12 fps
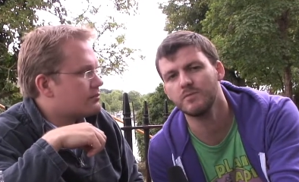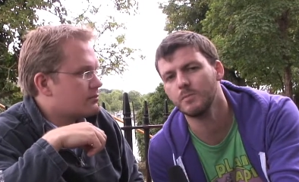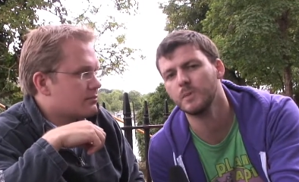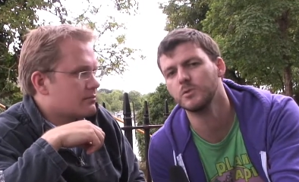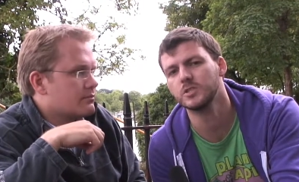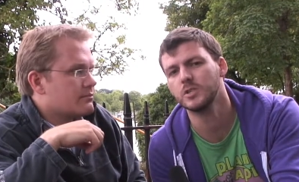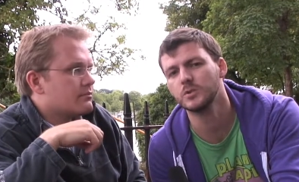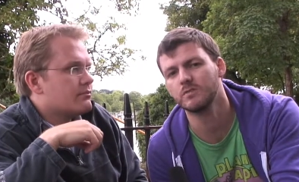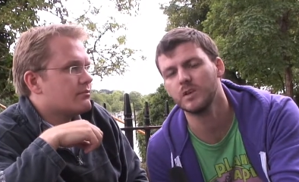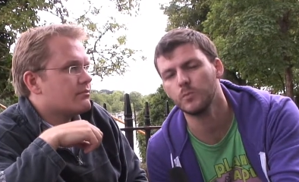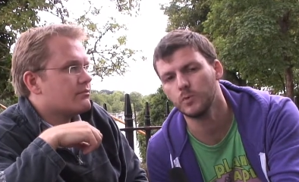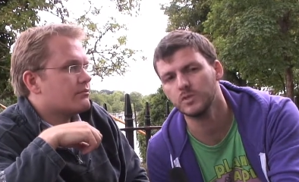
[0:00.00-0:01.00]
Speaker 1: for people to use
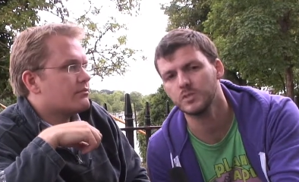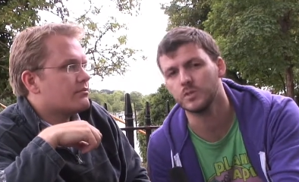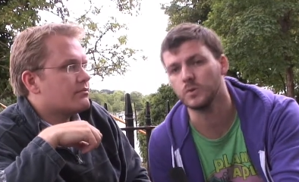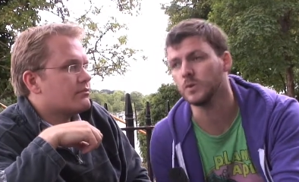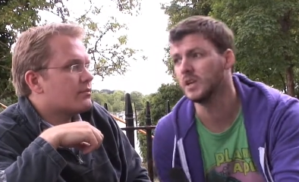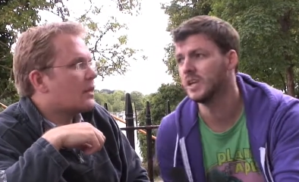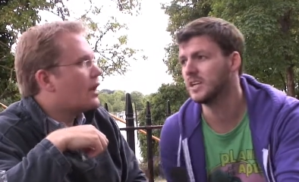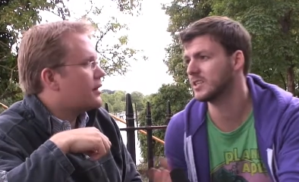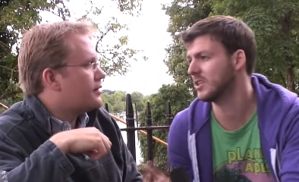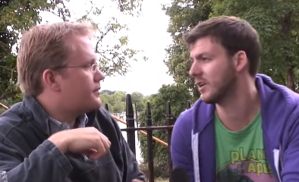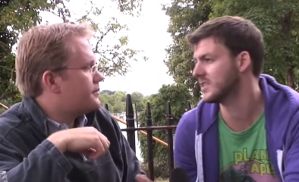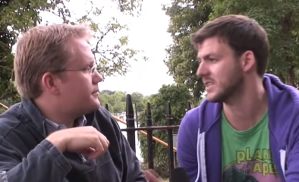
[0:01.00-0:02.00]
if they want to.
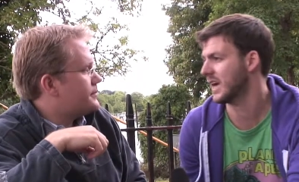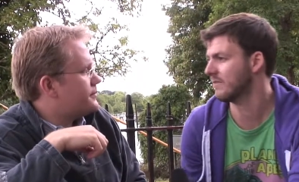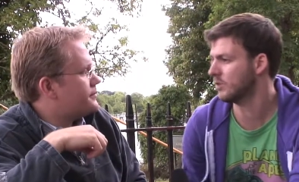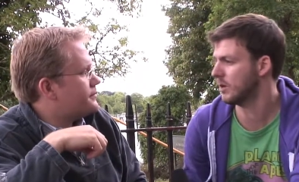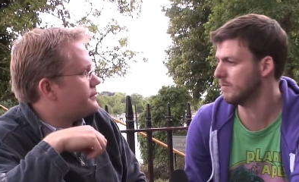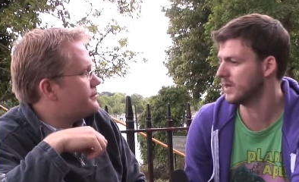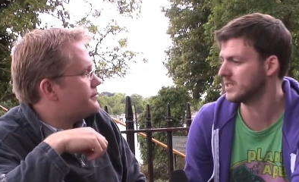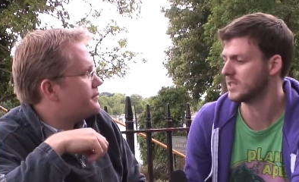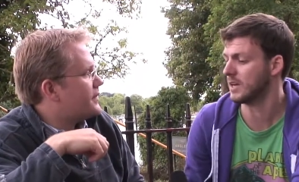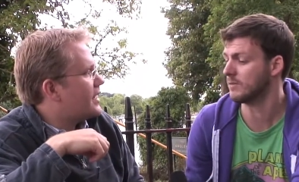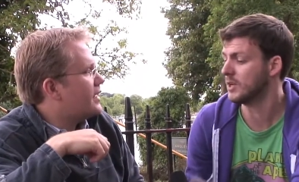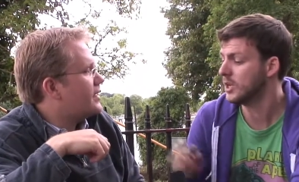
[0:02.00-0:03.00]
It's a nice to have, not a
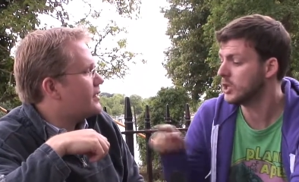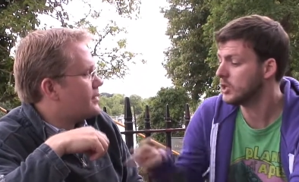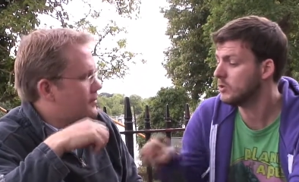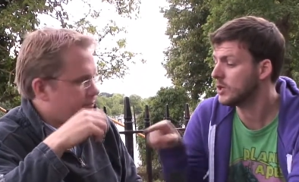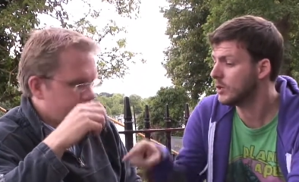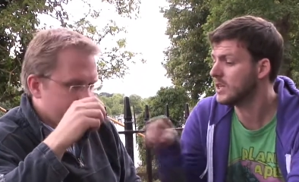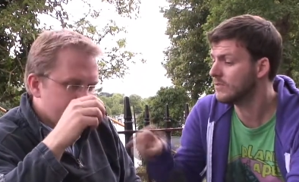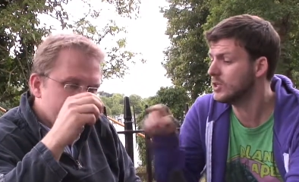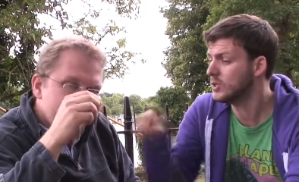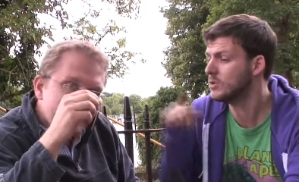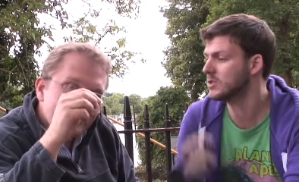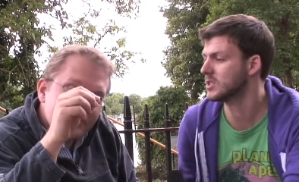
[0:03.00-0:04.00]
must have. You don't
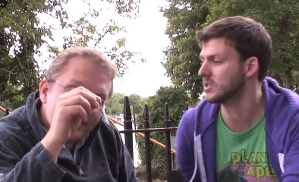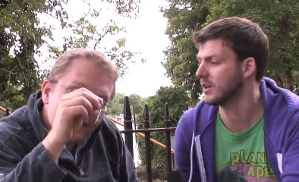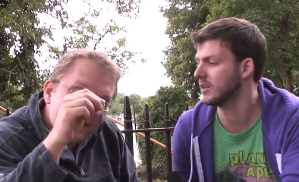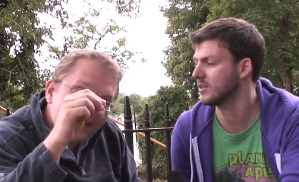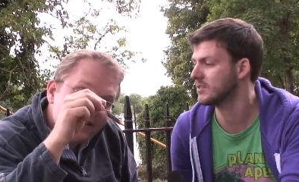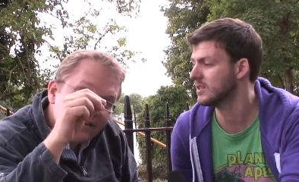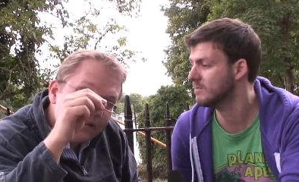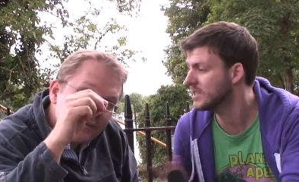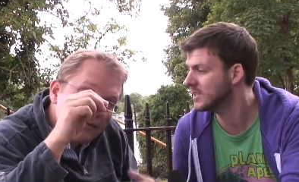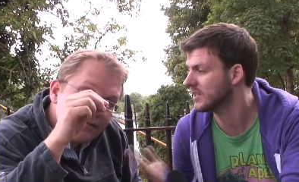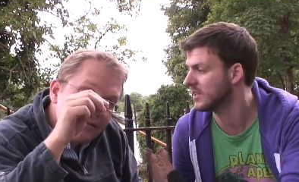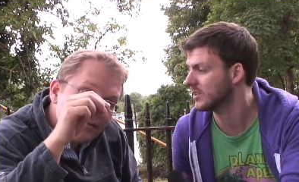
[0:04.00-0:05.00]
even use the stylus,
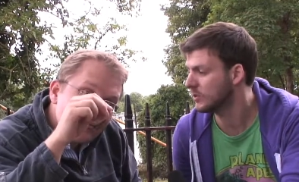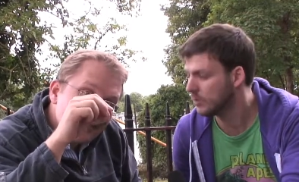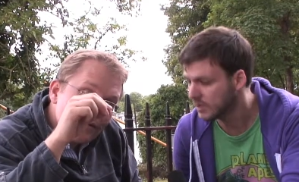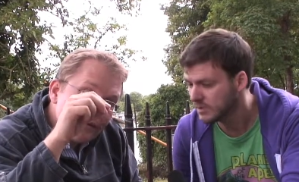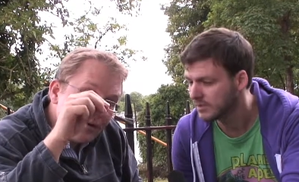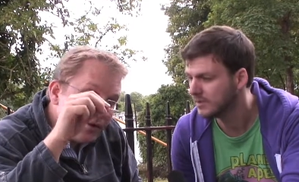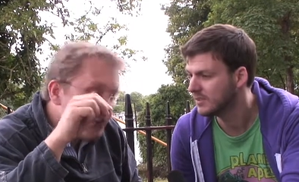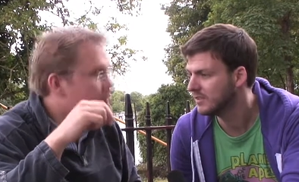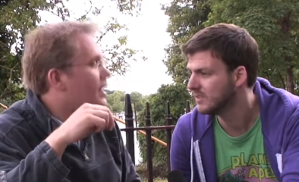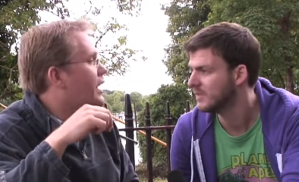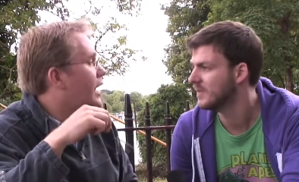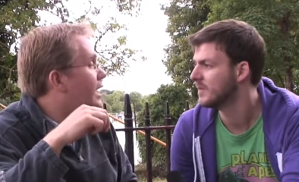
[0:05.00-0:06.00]
admittedly. Go on.
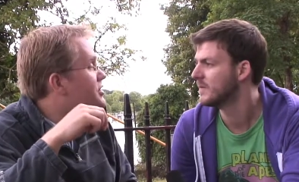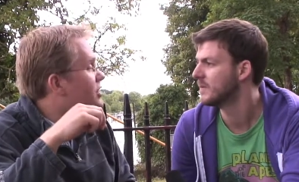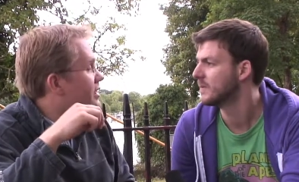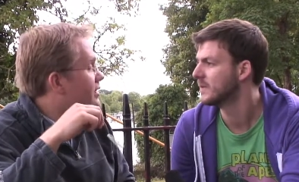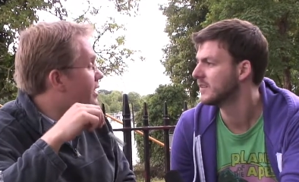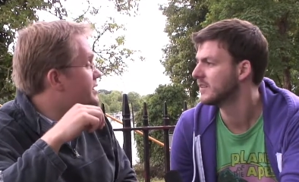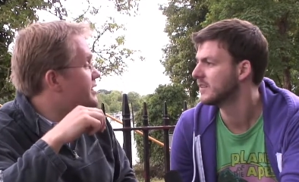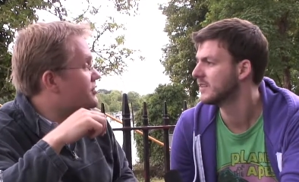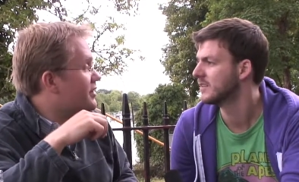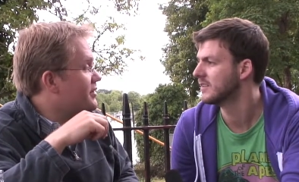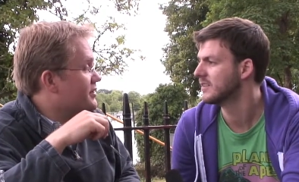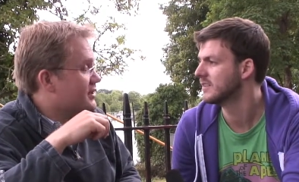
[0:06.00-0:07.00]
Speaker 2: Actually, I did
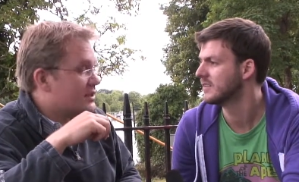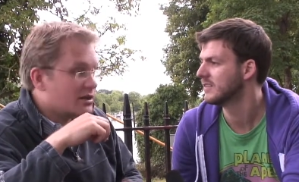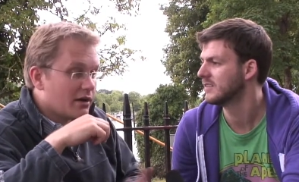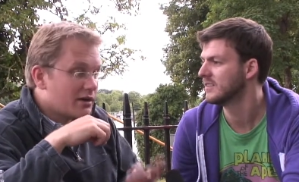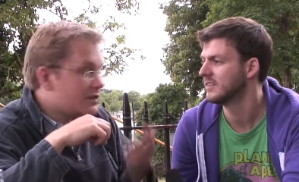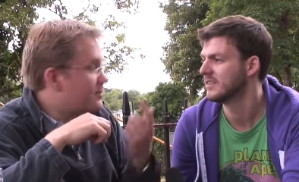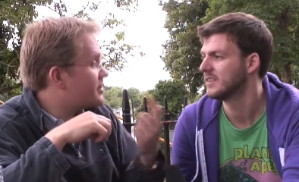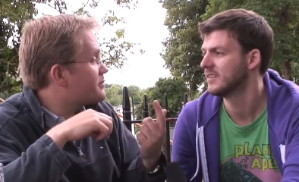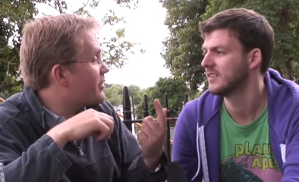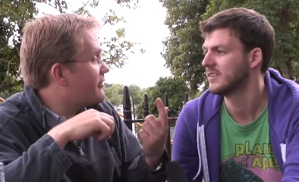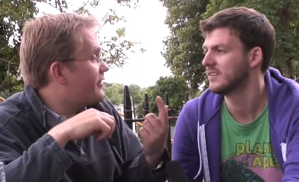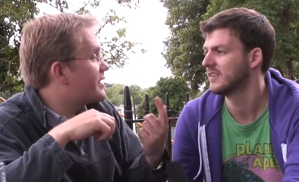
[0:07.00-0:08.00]
try using the stylus
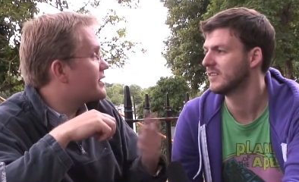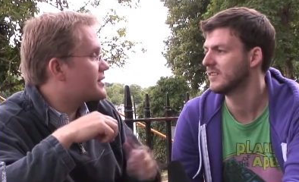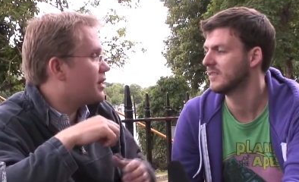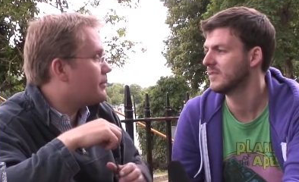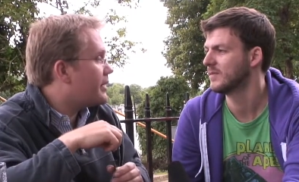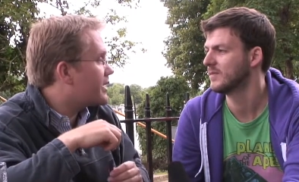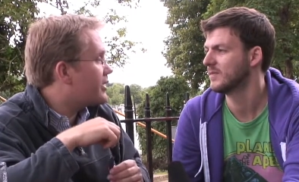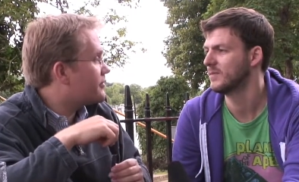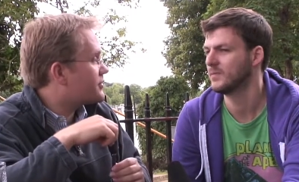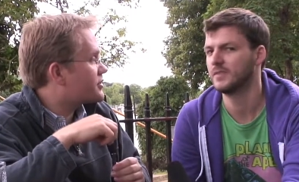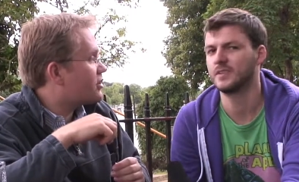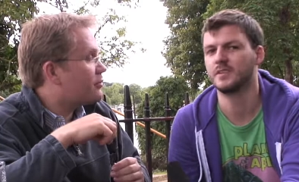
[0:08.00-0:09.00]
because my fingers can't make
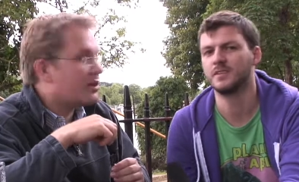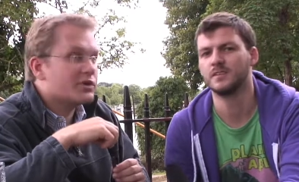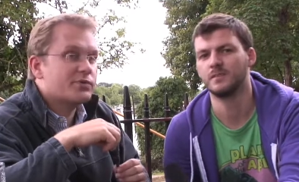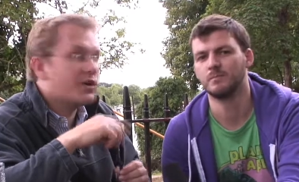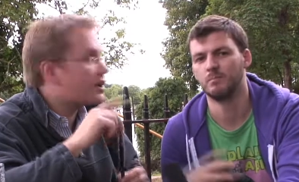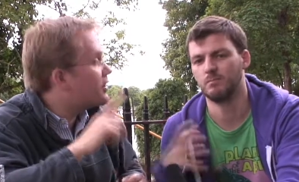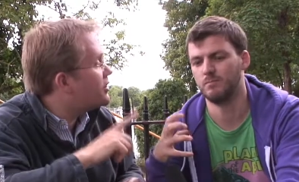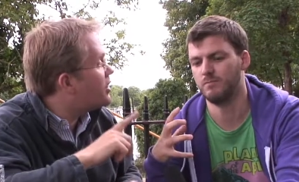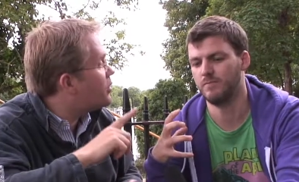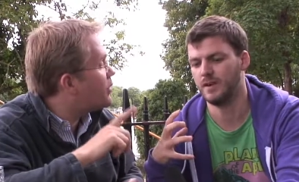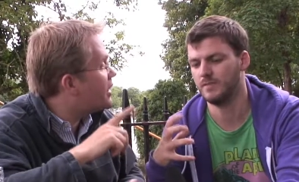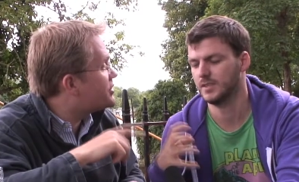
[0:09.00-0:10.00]
half the scroll bars work. And you
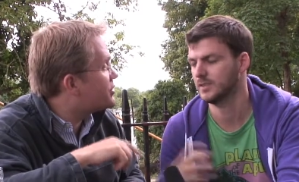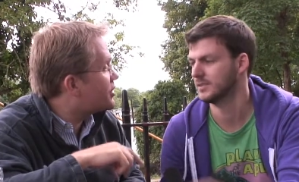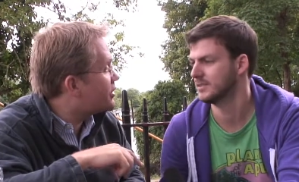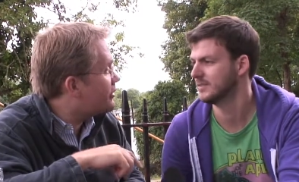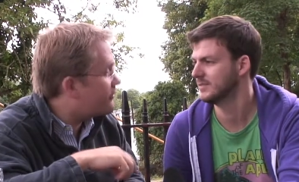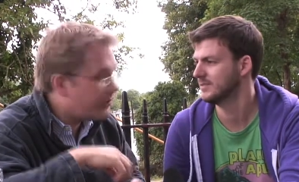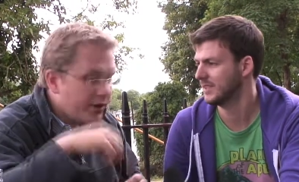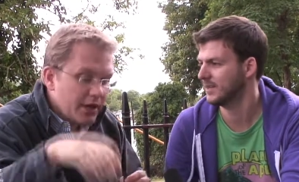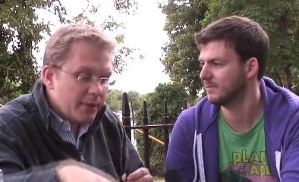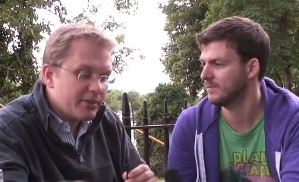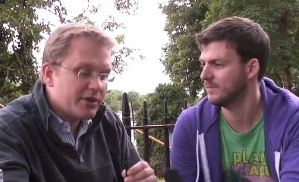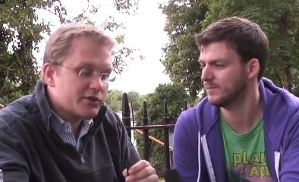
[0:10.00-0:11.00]
know why I took it off?
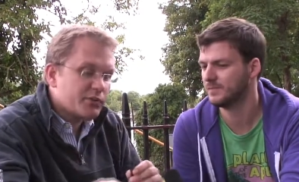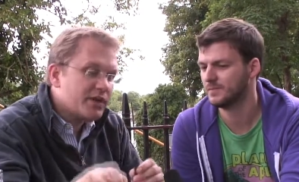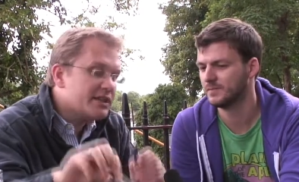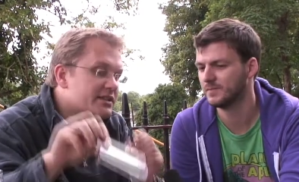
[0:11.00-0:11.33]
Yeah. Because when it's